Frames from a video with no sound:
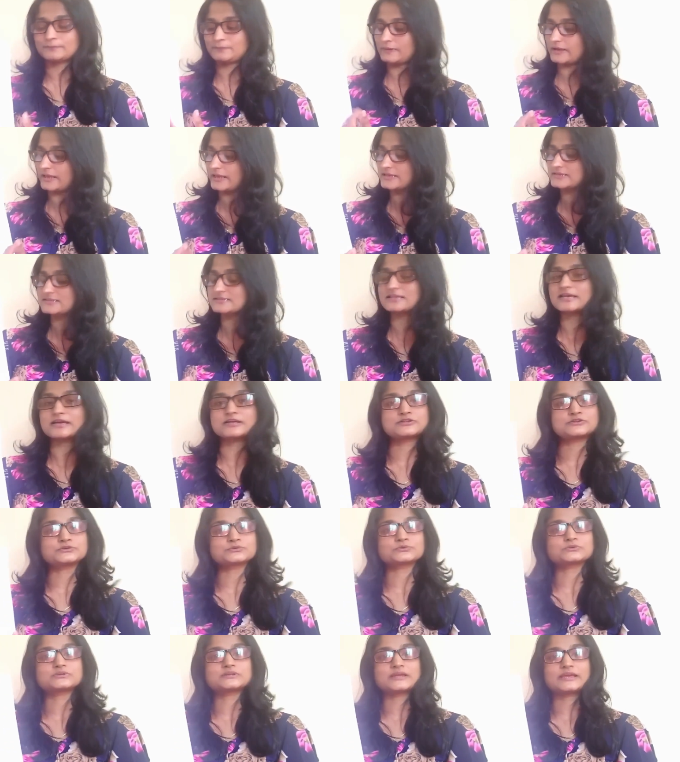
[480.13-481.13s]
place
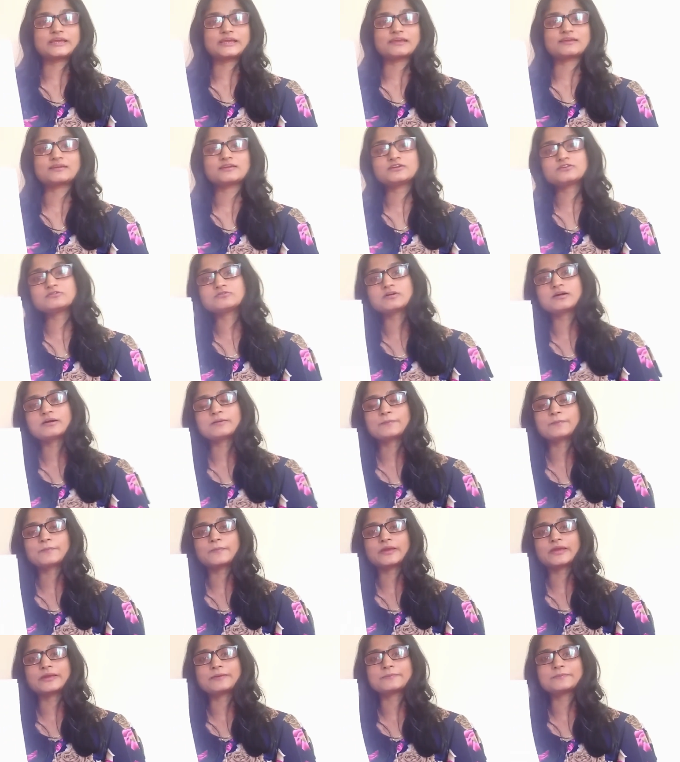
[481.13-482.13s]
that you take in your
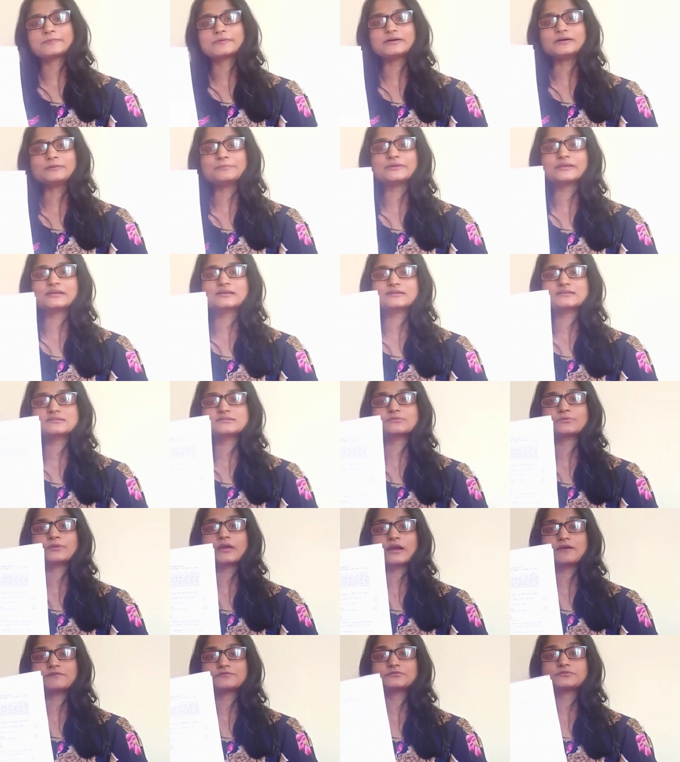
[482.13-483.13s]
paper, because
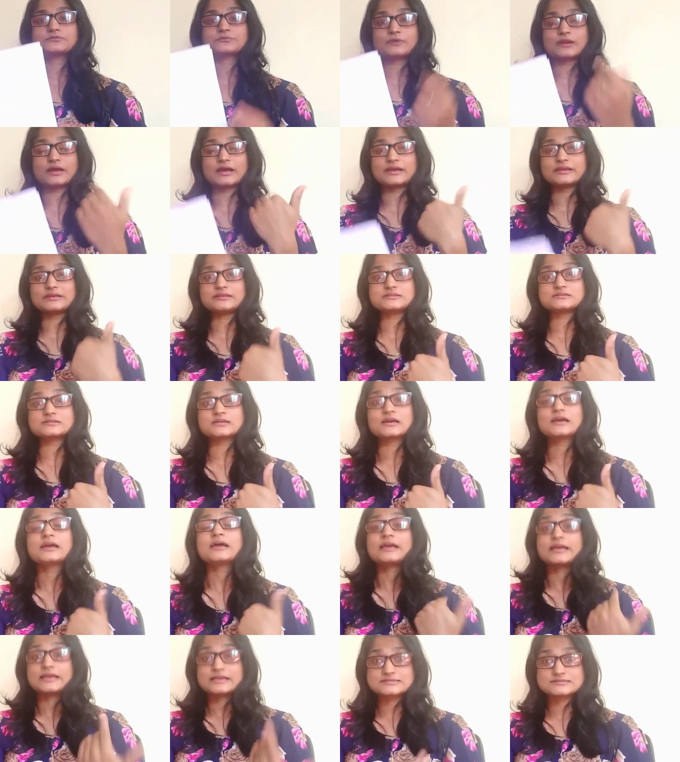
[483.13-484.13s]
you have to write
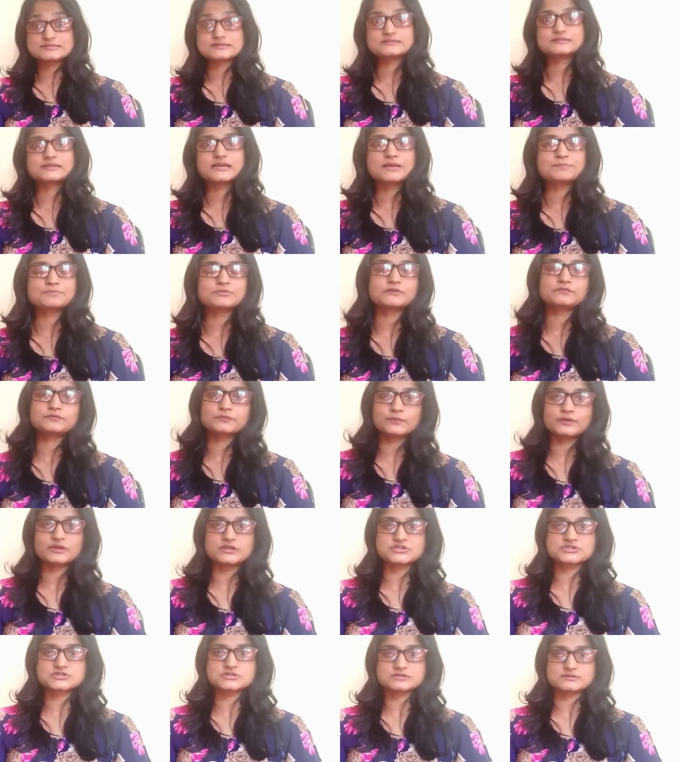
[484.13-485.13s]
essay type of
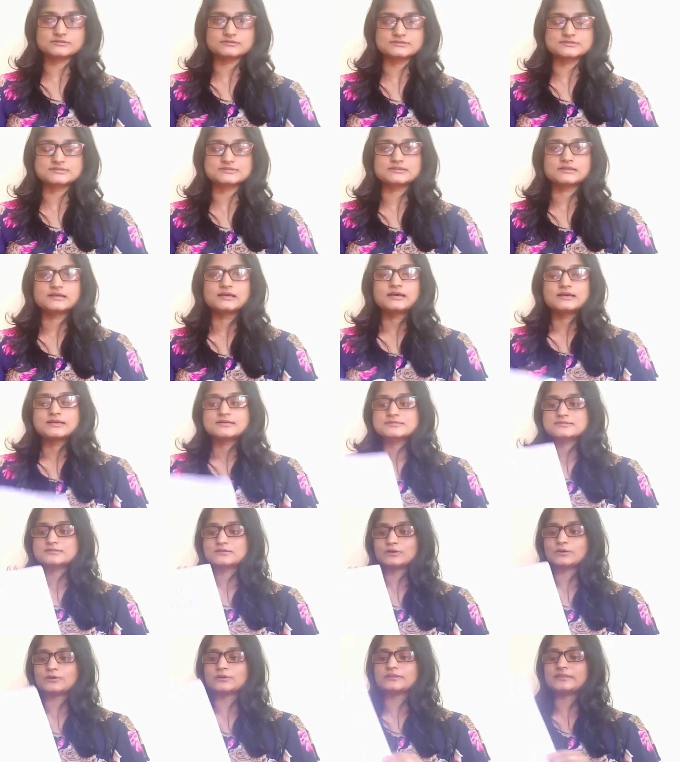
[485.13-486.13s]
questions.
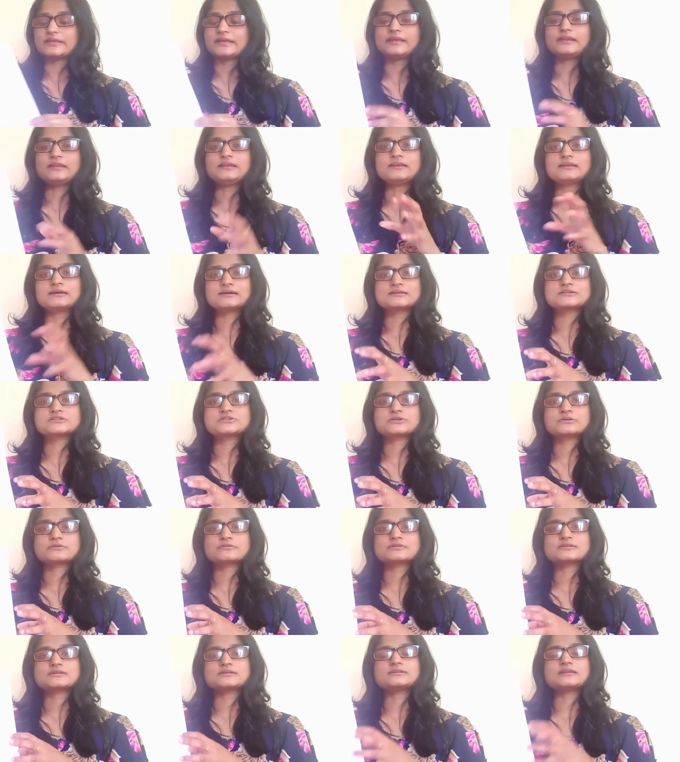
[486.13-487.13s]
So then
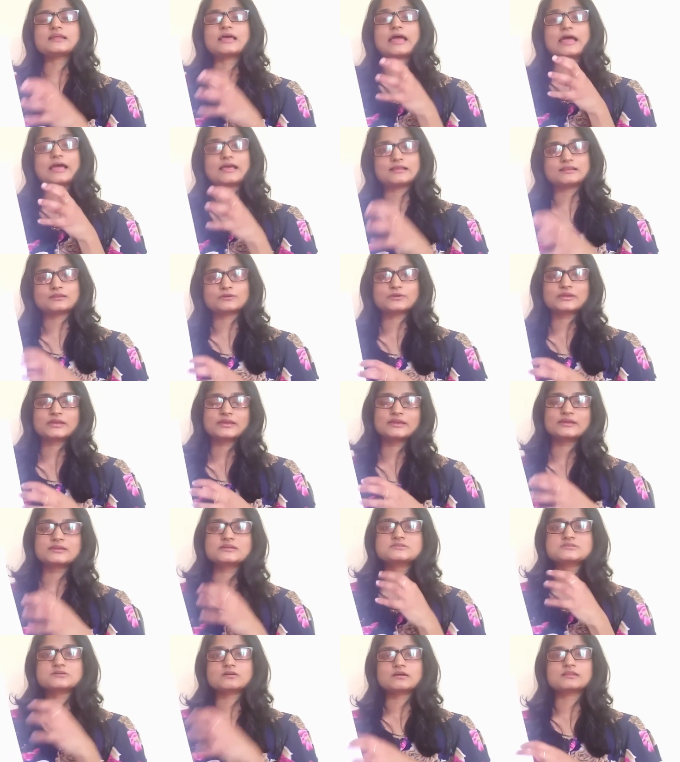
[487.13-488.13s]
children,
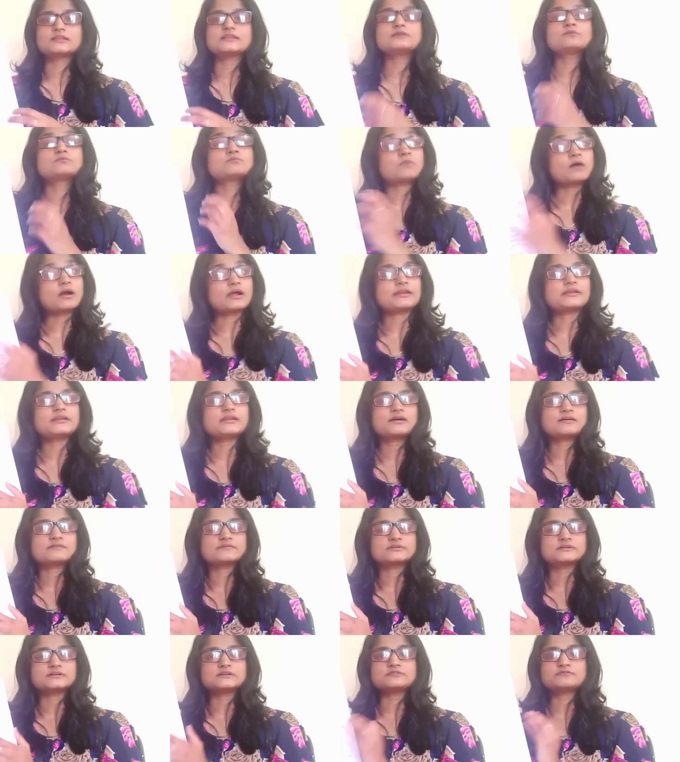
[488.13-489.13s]
allocate only 1
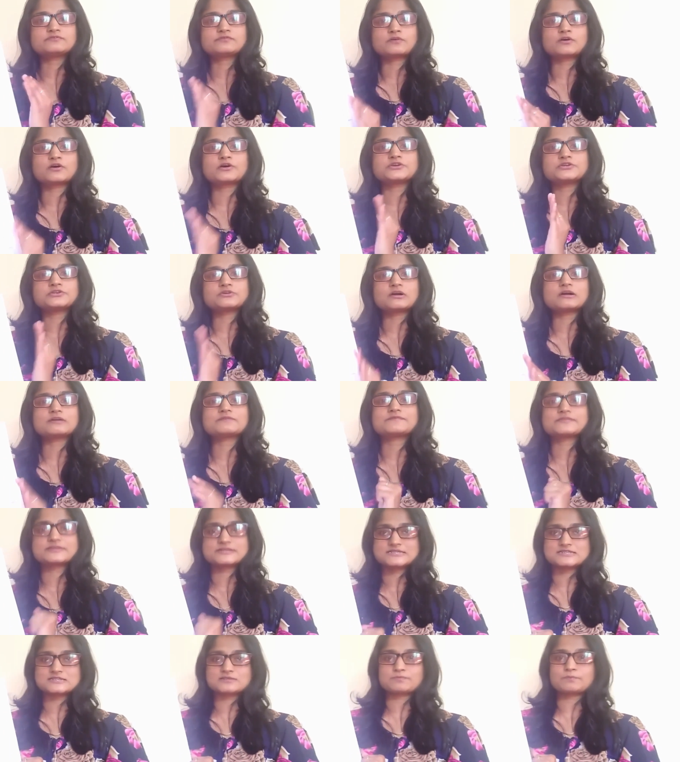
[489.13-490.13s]
hour for your
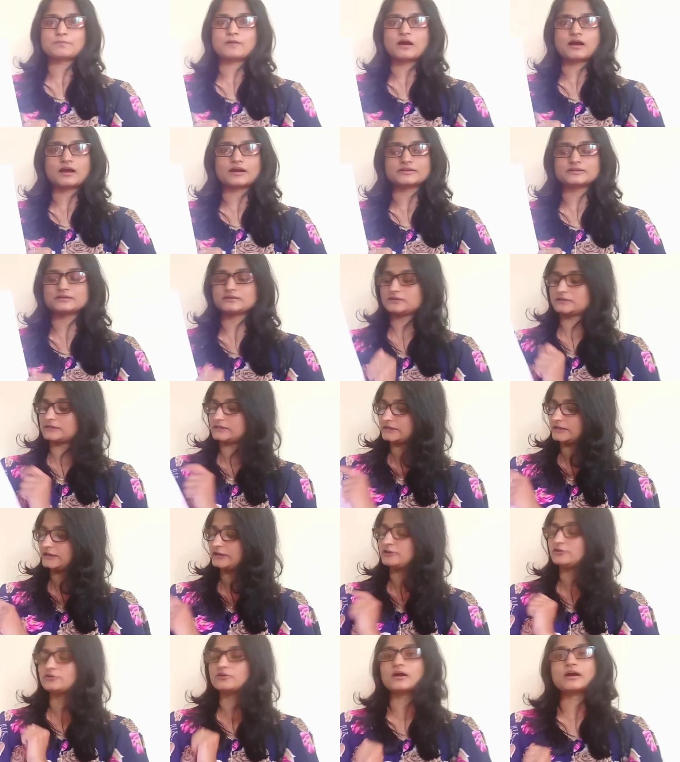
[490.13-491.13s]
first part
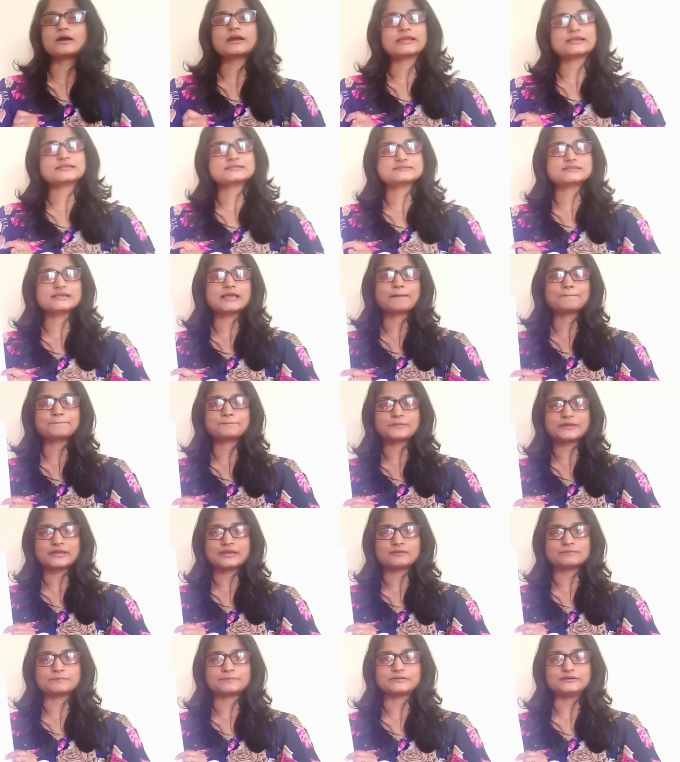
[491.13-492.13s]
in your exam
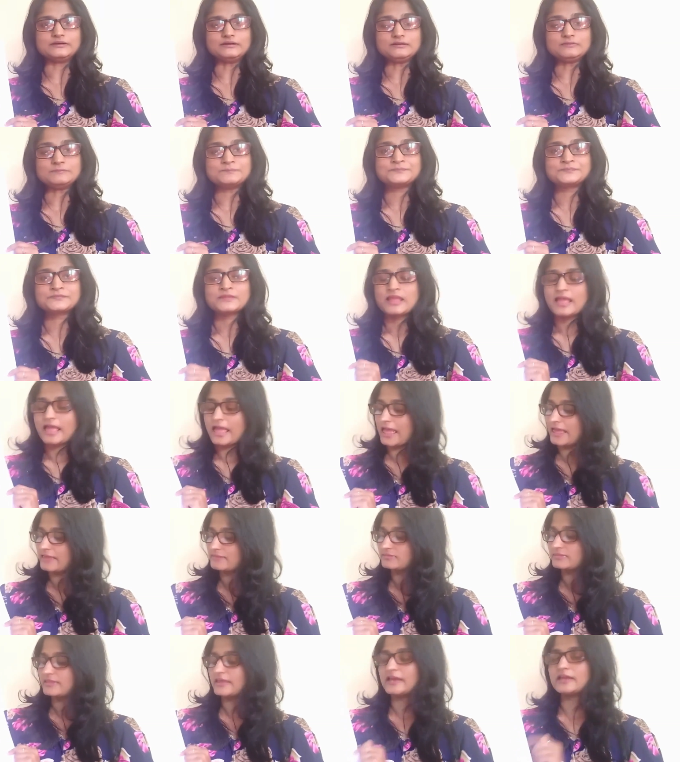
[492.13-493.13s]
paper,
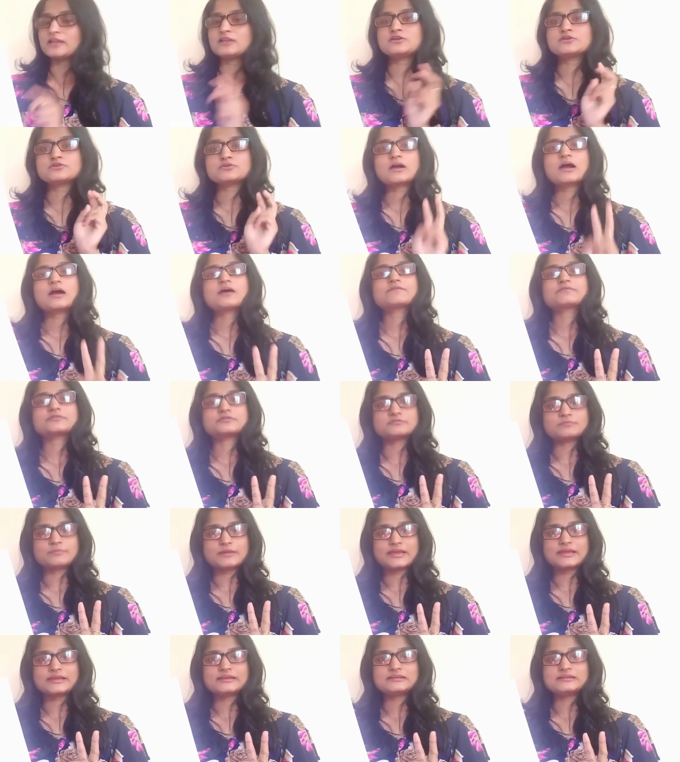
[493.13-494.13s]
and then you are
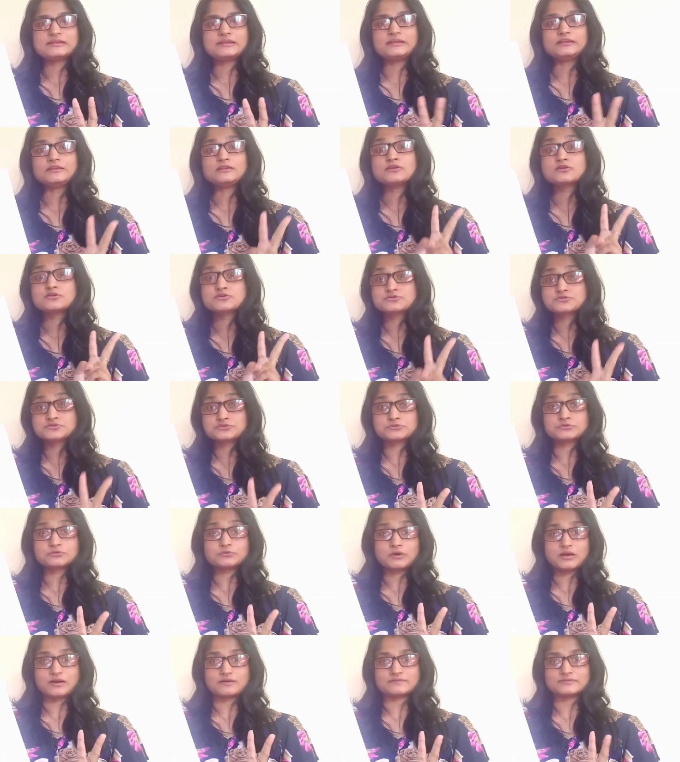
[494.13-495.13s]
remaining
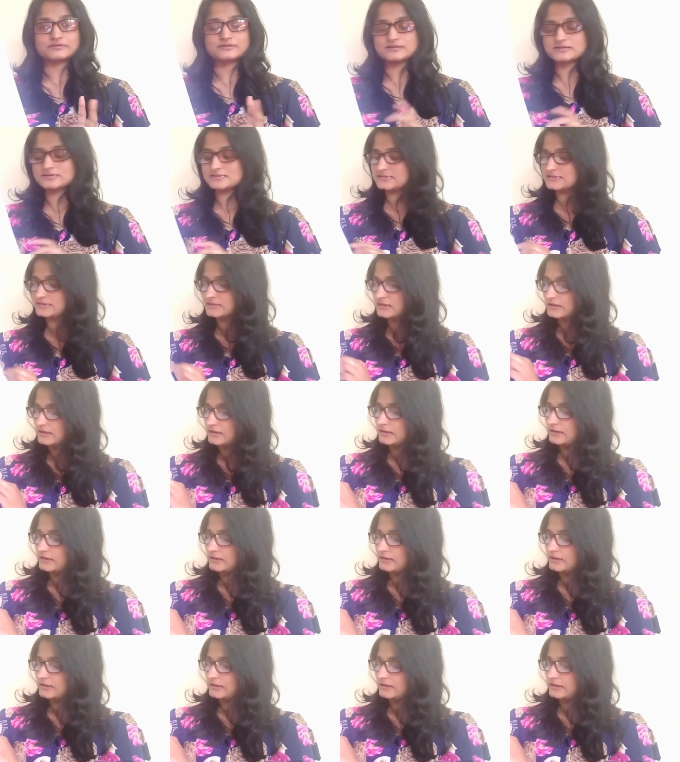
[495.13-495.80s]
2 hours